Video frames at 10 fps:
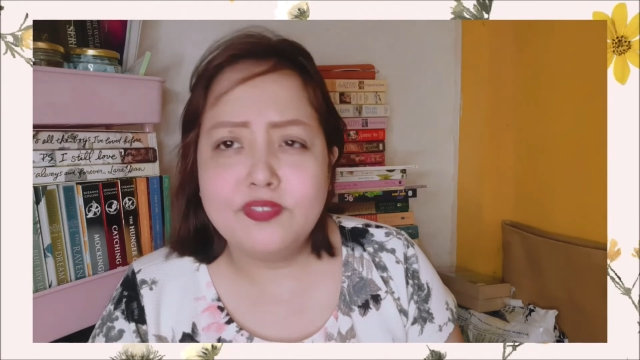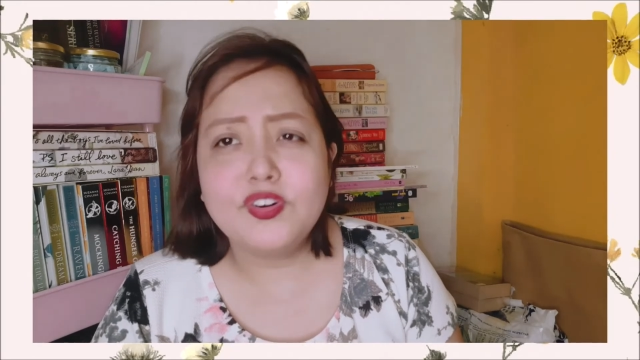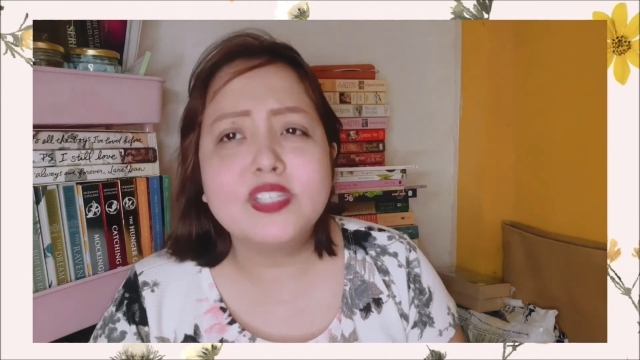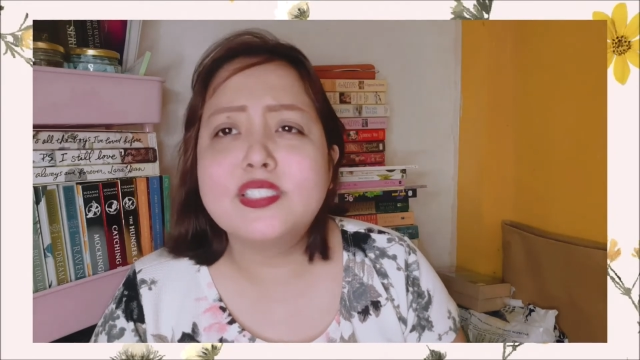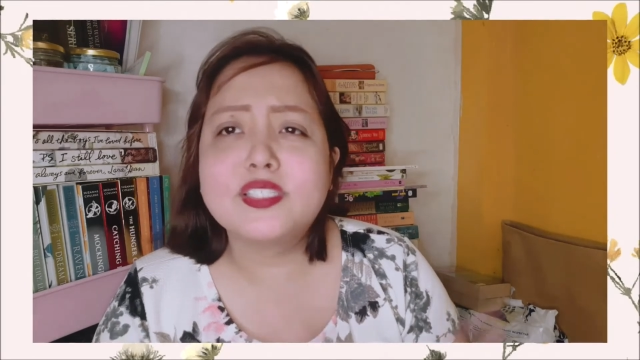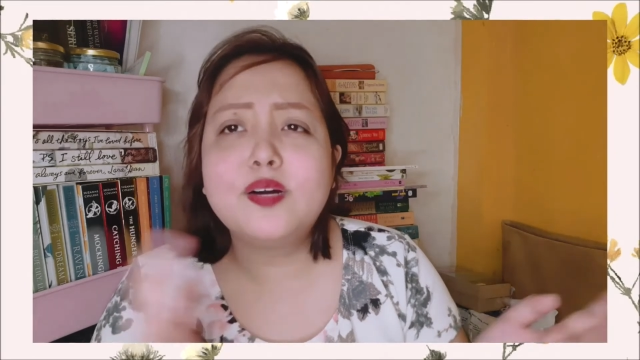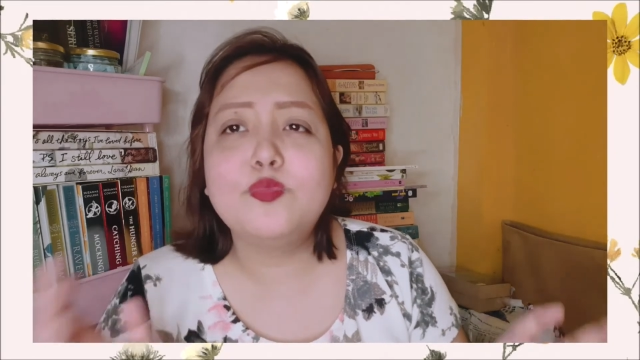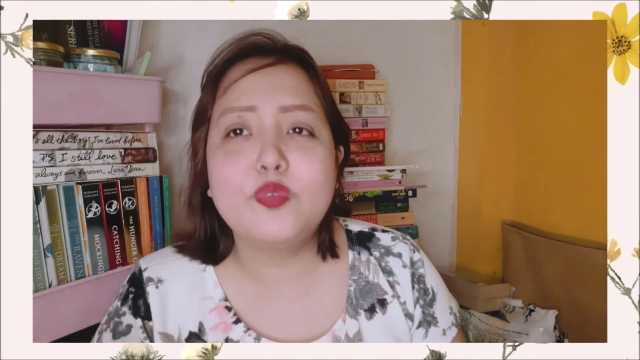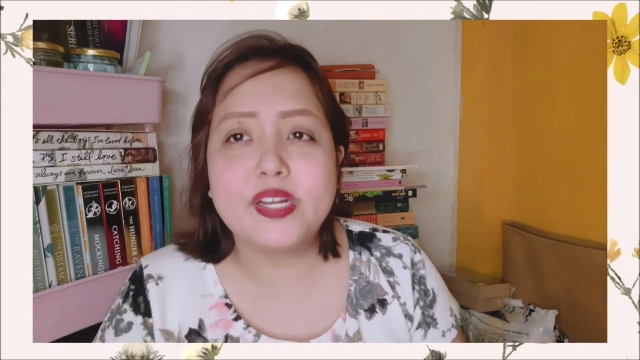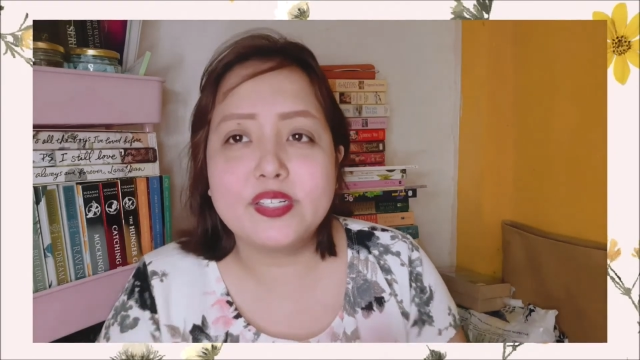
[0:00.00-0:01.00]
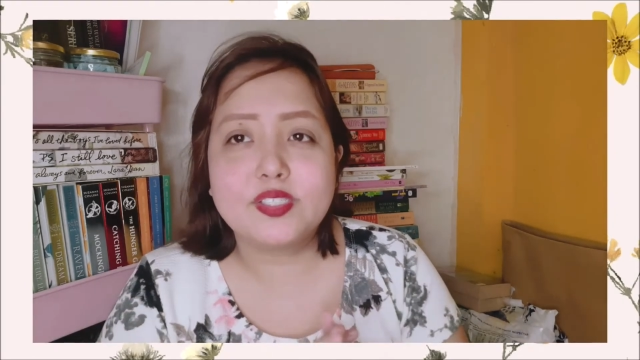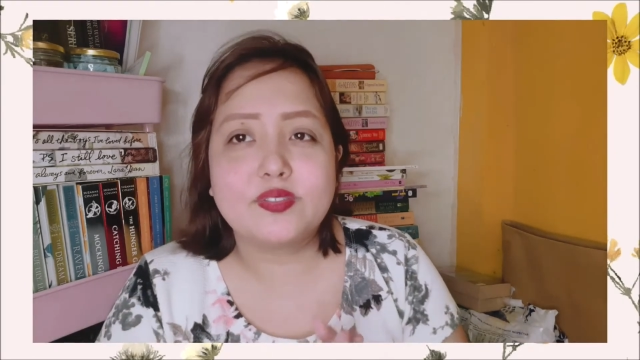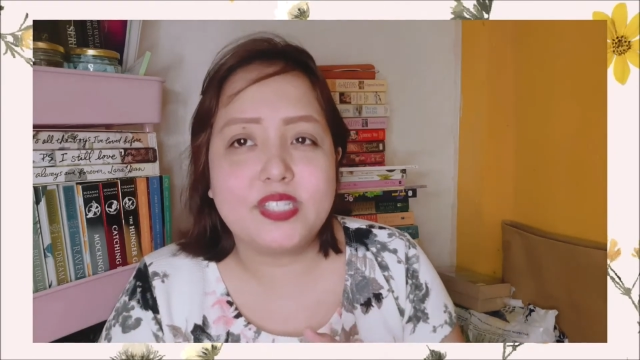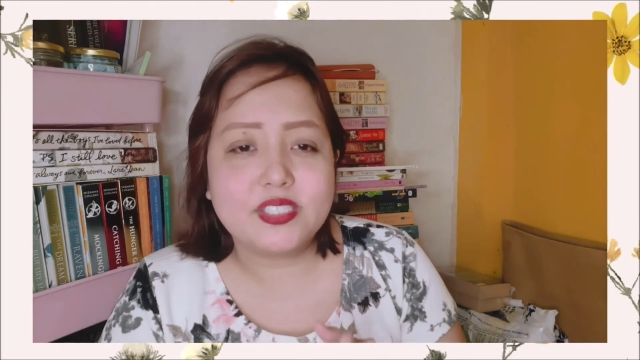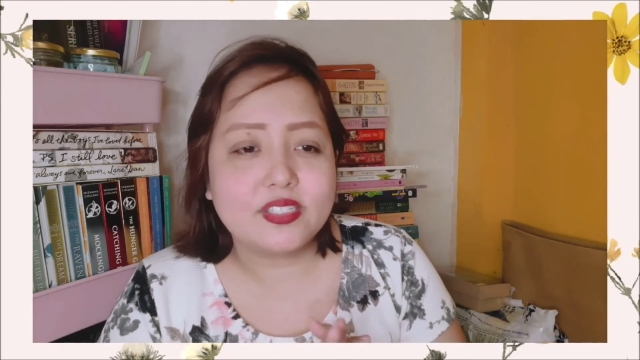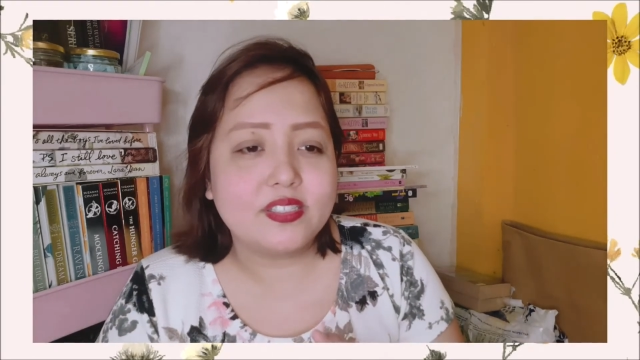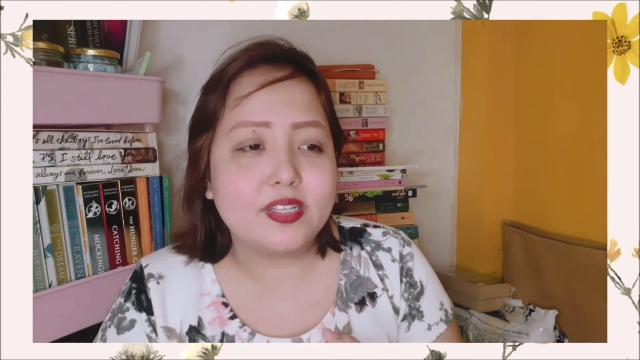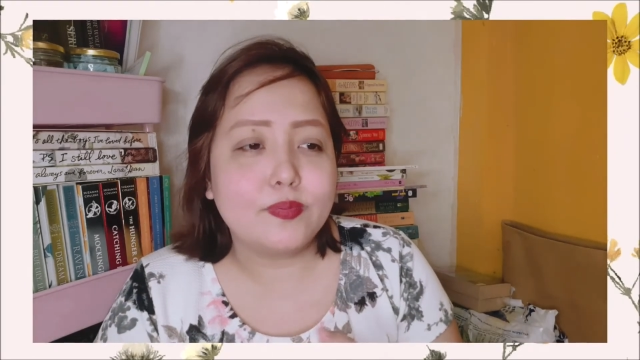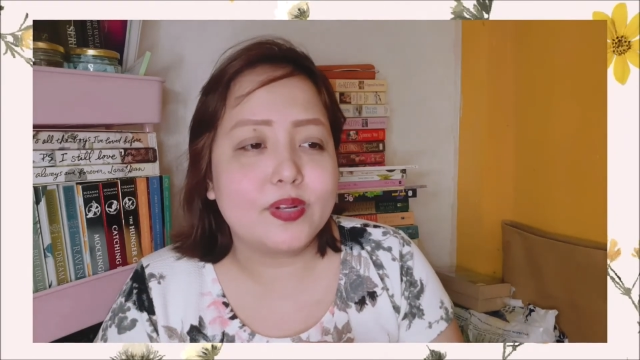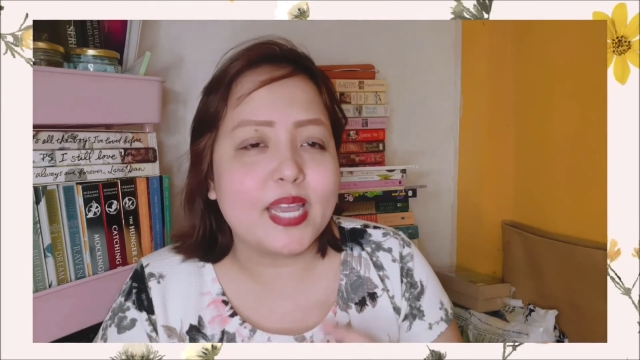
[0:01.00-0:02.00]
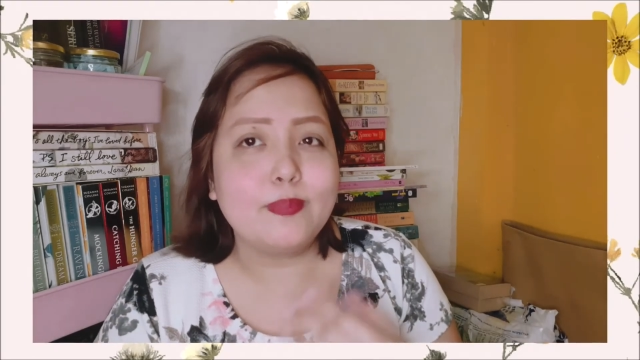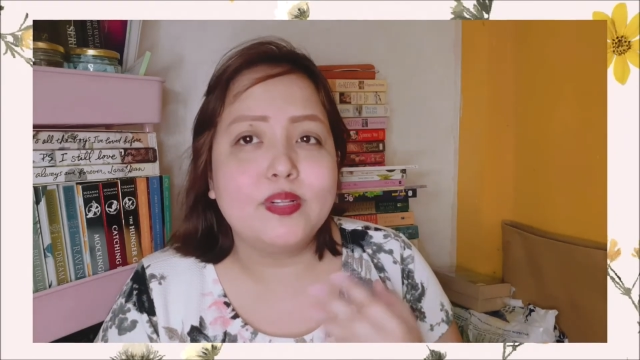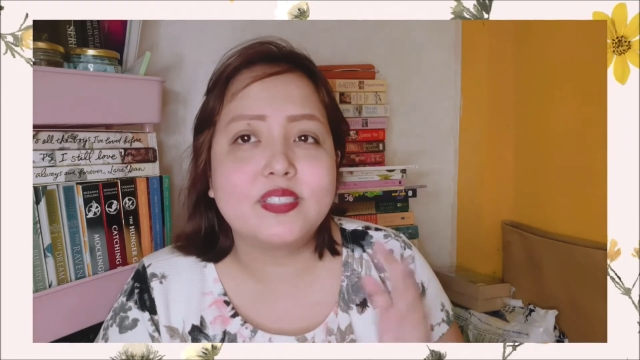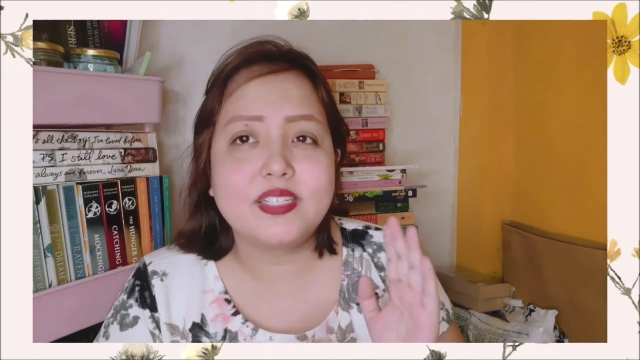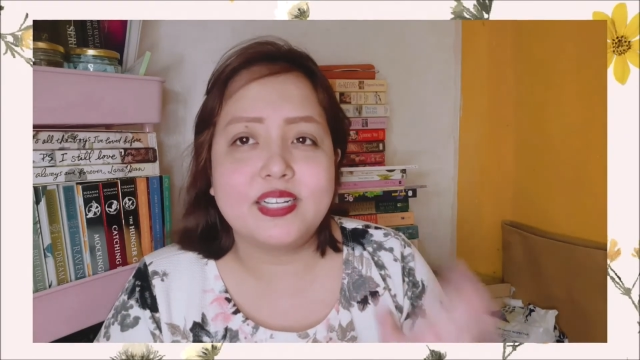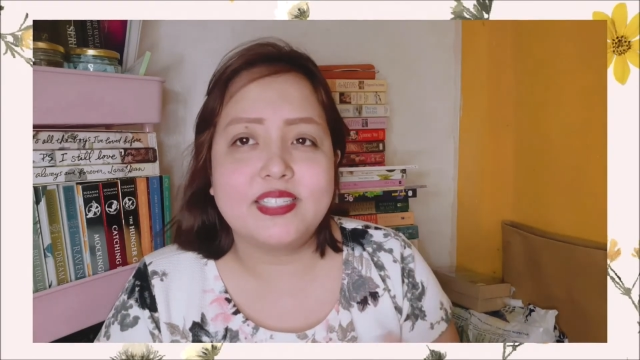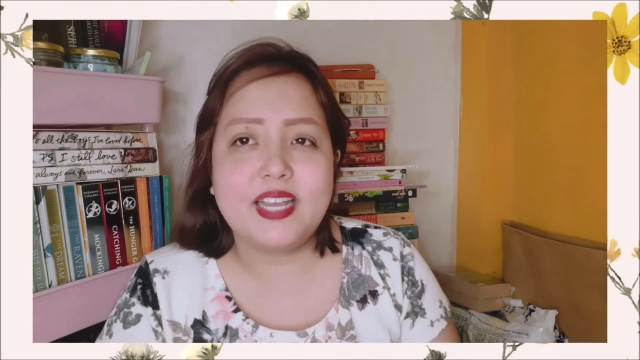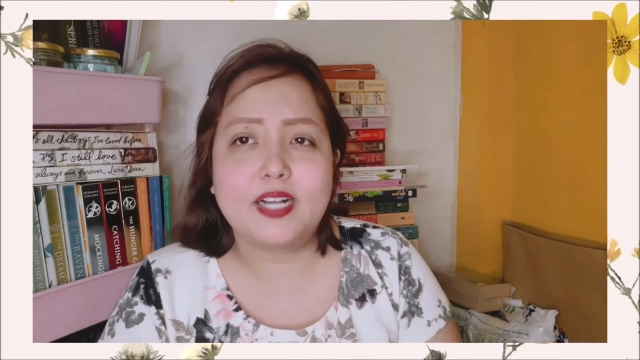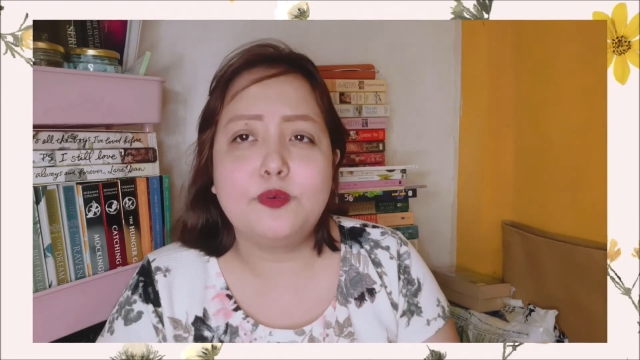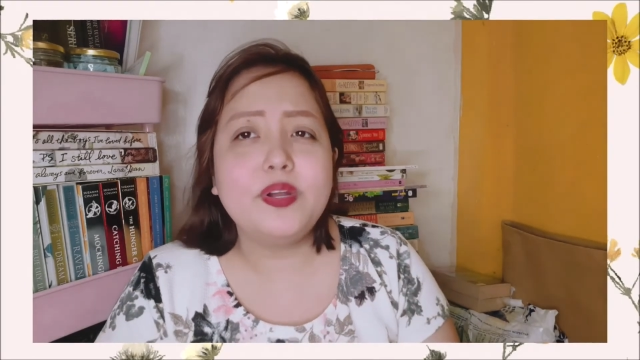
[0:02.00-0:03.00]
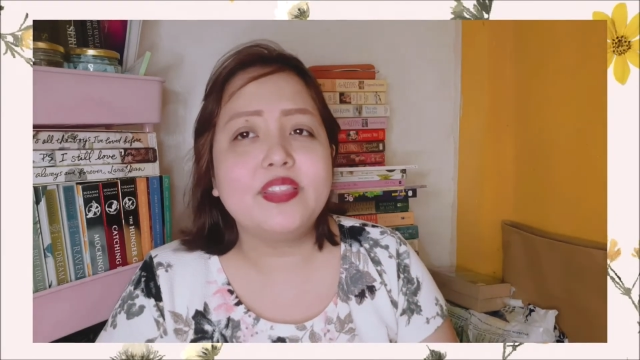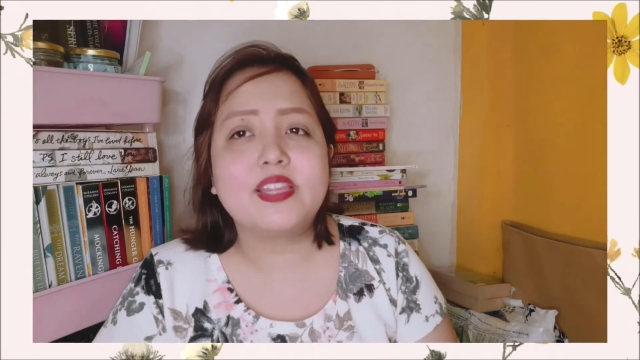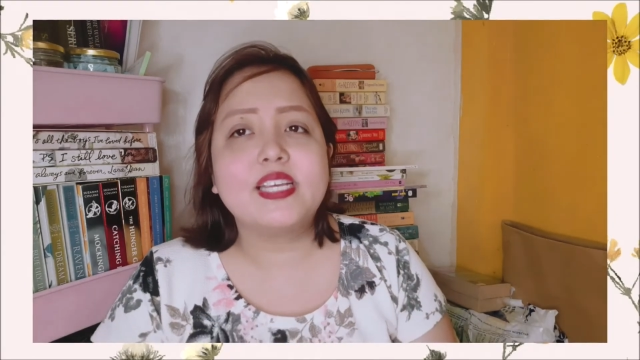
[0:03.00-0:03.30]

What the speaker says: for some weird reason, they were able to connect when